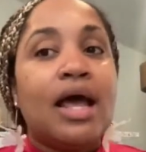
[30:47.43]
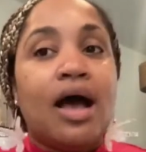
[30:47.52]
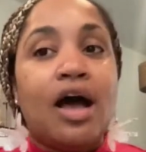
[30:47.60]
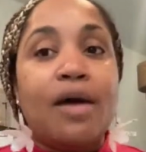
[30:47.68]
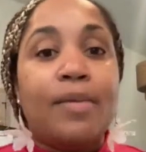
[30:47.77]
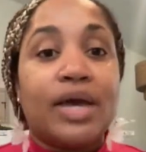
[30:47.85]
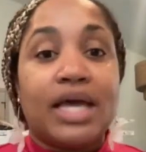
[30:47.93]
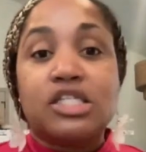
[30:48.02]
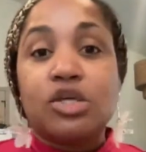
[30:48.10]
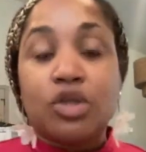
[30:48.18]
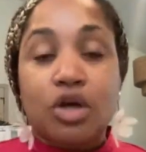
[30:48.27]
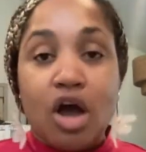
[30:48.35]
Okay,
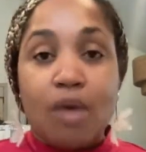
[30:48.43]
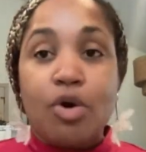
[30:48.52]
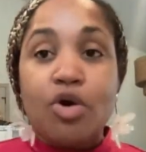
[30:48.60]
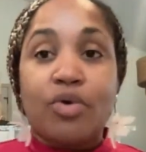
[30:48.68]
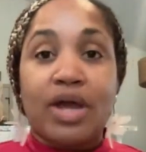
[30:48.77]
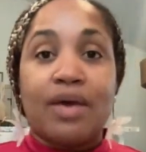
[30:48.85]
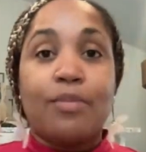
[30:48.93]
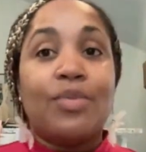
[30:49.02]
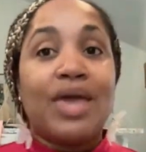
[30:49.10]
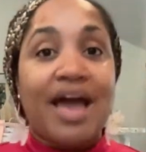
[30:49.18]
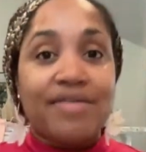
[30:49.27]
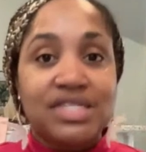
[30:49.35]
so the car program,
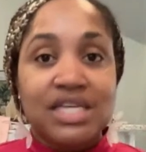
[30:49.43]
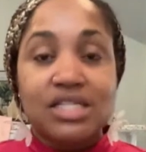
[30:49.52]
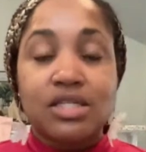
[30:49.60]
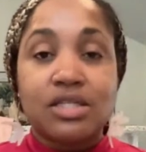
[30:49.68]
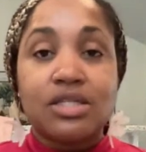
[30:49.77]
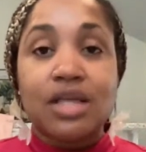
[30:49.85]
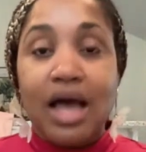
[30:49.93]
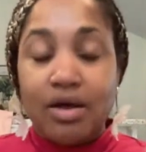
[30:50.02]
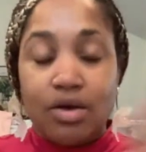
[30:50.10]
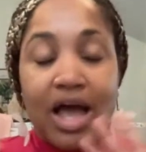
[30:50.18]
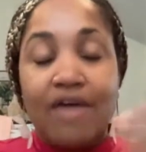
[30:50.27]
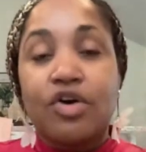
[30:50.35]
we have
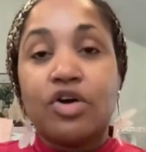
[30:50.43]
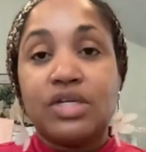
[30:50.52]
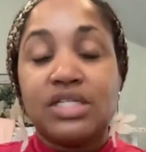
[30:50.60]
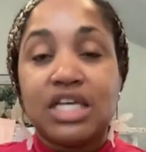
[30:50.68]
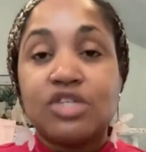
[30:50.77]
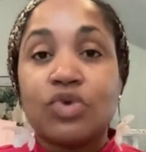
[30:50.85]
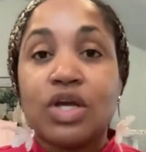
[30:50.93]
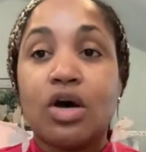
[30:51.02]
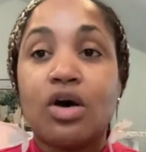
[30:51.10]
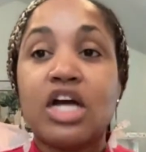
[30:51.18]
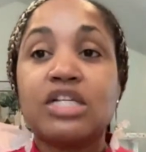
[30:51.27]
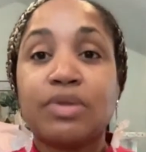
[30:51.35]
I've earned 6 free
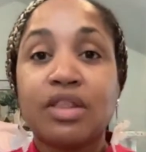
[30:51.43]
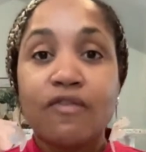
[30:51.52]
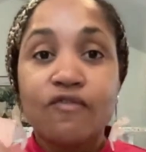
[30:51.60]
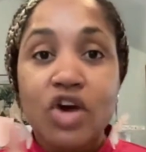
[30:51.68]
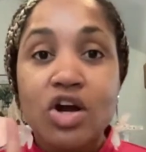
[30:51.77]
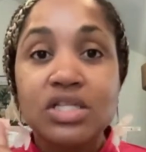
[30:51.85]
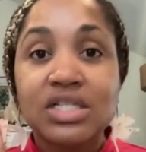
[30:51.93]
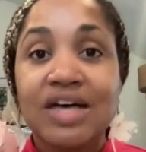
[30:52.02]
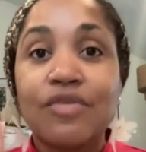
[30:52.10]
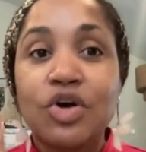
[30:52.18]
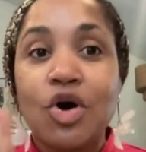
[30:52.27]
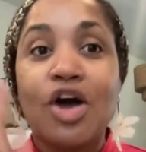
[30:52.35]
cars, but the first
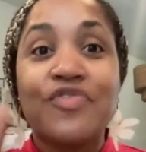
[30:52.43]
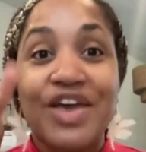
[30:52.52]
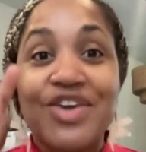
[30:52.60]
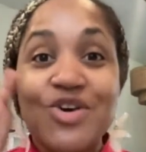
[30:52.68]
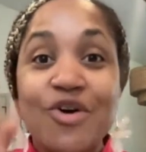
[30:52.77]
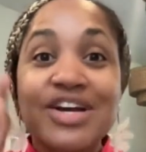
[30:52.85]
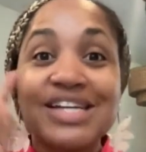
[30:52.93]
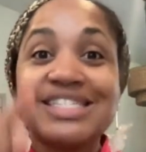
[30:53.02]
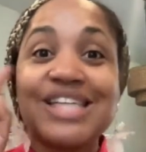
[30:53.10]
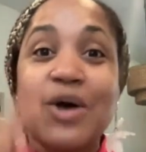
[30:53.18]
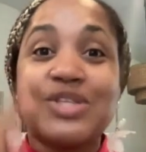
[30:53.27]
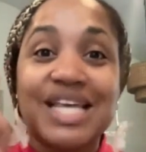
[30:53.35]
level car that your
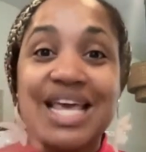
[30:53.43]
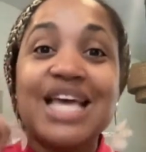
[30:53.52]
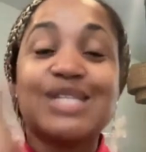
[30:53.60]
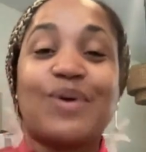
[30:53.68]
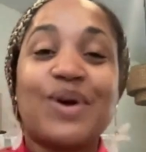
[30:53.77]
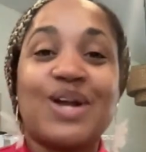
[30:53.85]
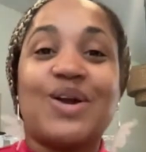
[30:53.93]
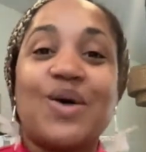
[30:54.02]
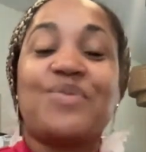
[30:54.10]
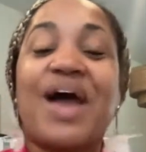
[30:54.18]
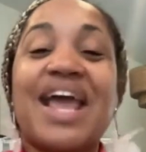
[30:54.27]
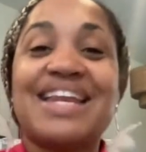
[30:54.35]
consultant is working
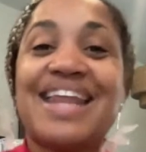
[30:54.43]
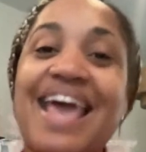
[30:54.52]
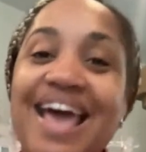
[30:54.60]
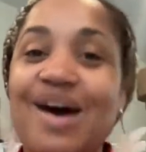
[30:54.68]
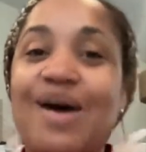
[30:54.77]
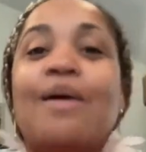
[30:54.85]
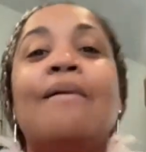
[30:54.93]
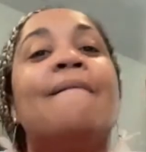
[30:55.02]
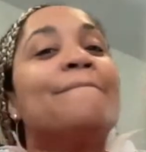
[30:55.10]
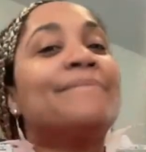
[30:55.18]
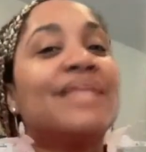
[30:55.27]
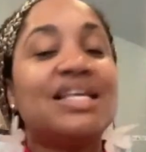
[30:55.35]
on right now
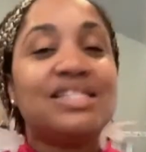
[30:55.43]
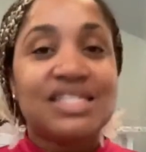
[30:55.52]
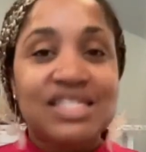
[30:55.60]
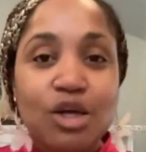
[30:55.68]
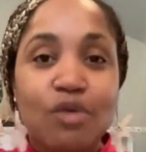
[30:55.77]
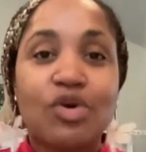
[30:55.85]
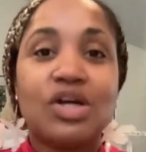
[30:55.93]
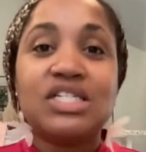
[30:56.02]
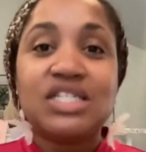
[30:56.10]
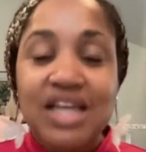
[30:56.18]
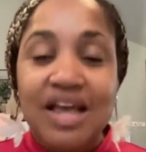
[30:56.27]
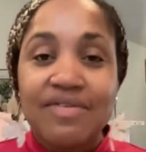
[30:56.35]
is a silver
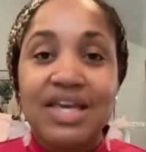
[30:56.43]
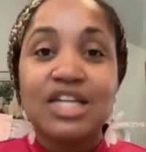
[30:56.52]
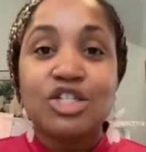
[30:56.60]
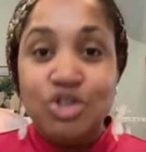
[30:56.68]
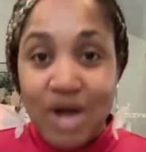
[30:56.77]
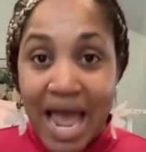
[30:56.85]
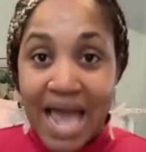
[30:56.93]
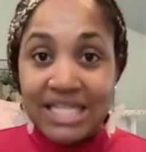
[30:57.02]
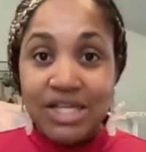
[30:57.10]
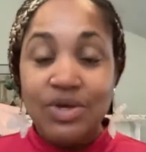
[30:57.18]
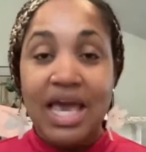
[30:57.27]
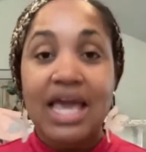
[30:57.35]
Chevy Trax,
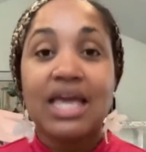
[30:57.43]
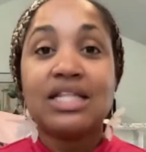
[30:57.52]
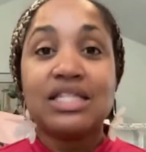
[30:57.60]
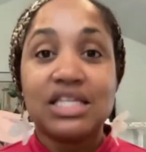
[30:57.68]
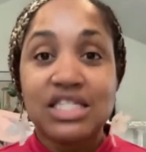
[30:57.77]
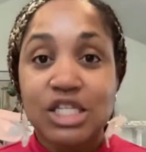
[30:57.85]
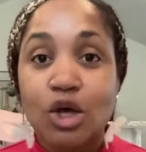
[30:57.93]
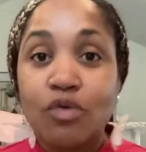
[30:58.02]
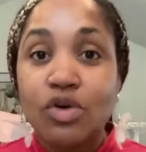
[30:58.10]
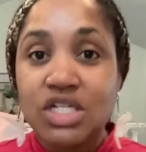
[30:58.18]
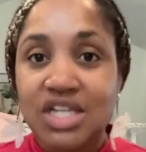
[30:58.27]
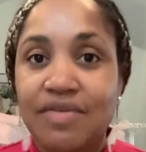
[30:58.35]
okay? The
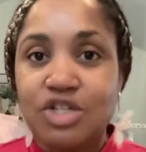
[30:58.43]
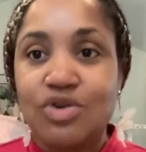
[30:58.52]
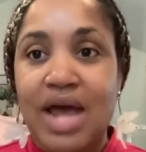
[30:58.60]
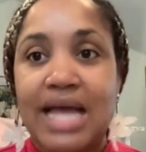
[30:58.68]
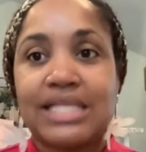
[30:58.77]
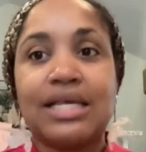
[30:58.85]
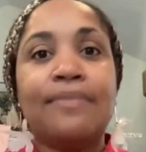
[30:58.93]
silver Chevy Trax.